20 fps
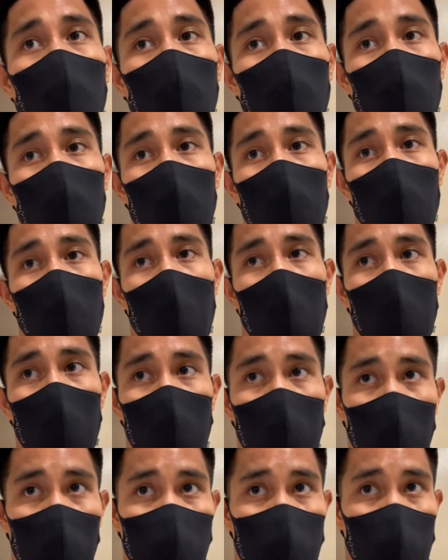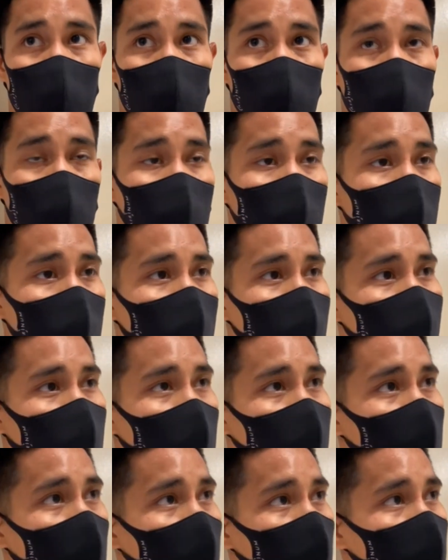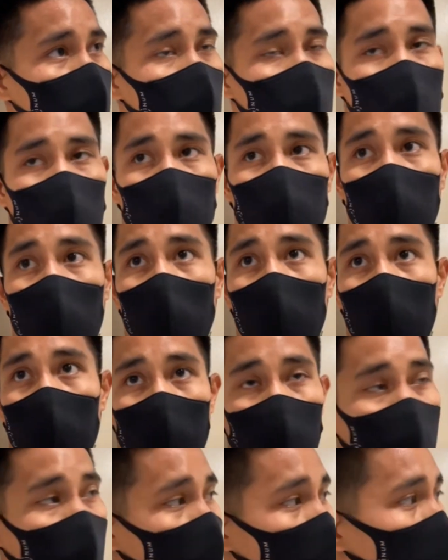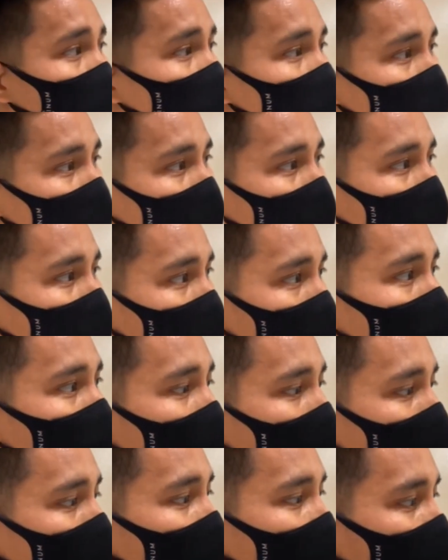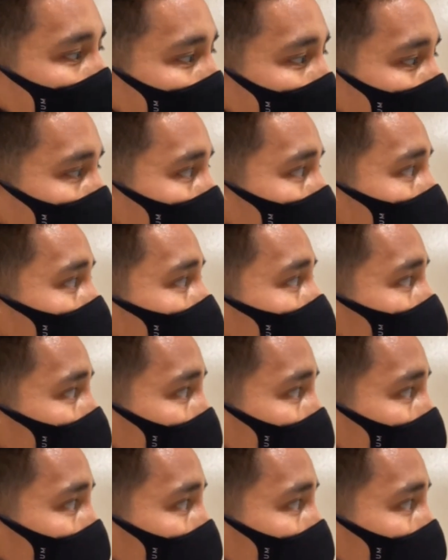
it was just a matter of time till my shot starts to fall, and then surrounded by great shooters